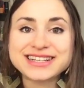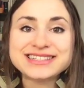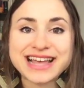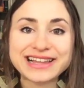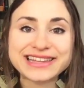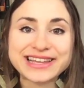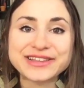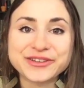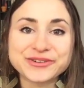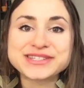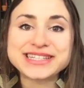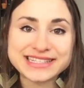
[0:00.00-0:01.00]
telling
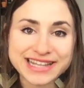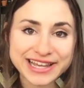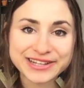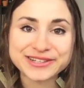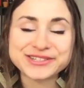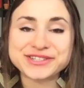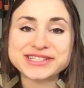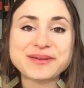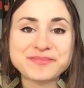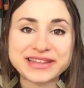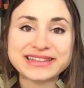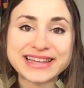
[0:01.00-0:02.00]
those details or
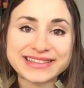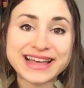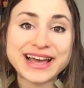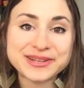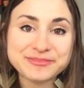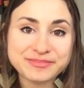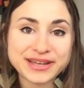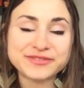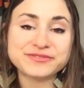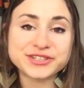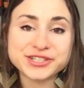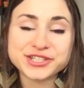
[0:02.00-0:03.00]
something like that.
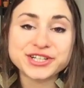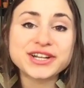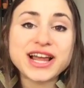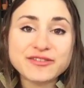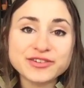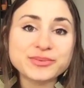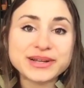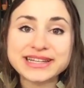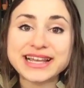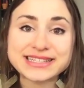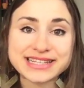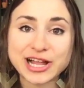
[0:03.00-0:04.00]
But for sure, everyone
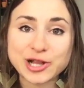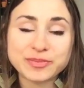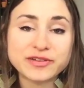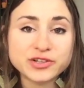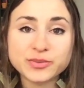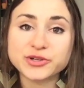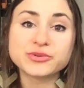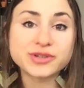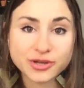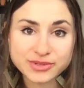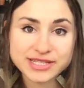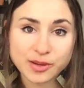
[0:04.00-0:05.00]
gets help, everyone who
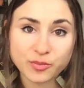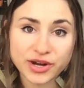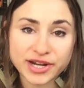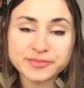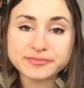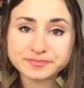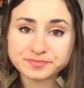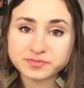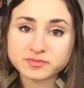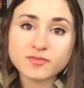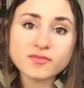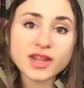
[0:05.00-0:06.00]
goes somewhere,
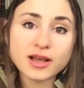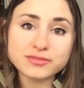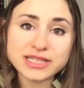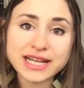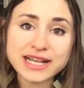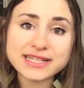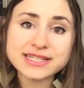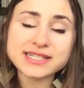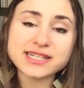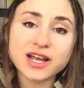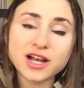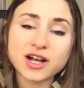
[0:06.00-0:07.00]

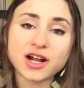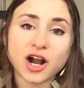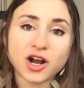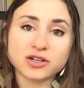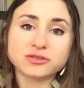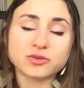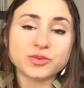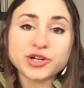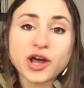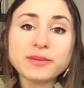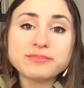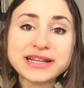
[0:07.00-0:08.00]
because we're
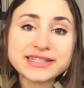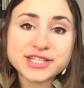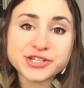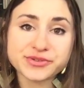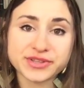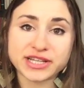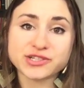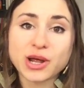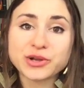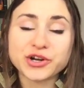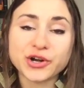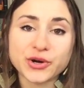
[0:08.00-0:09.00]
not meant to do things
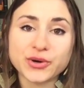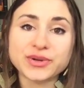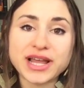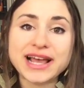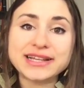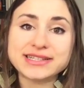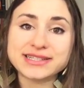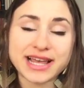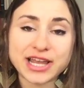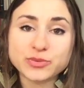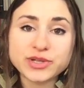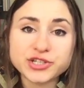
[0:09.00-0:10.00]
on our own, and
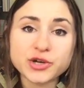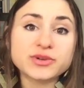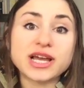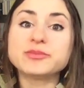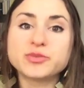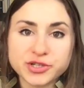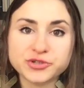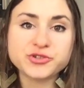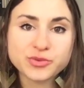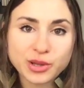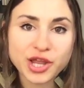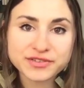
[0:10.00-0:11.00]
we don't. I mean, we
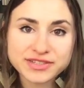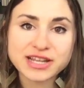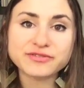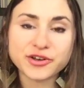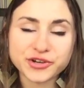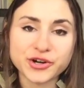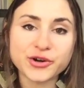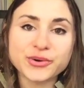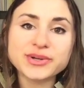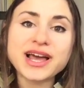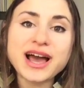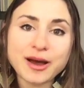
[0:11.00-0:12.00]
do a lot of stuff on our
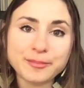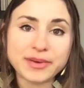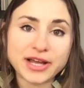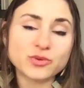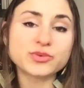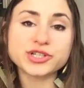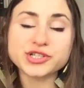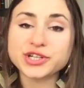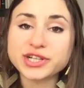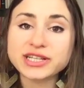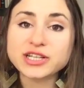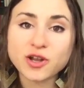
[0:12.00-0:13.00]
own, but we're
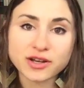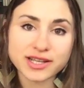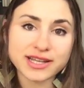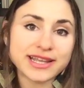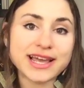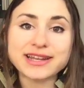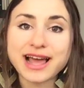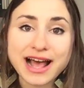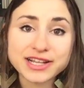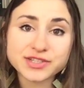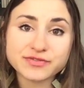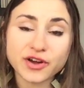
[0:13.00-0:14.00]
certainly not going to get
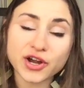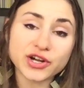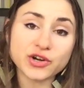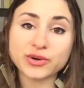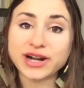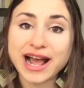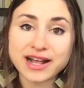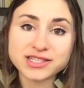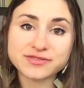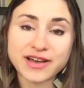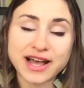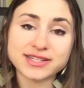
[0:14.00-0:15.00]
as far or as
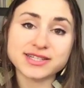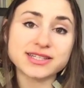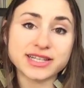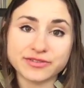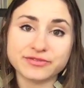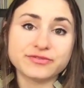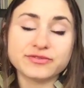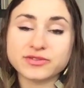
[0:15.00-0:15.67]
fast if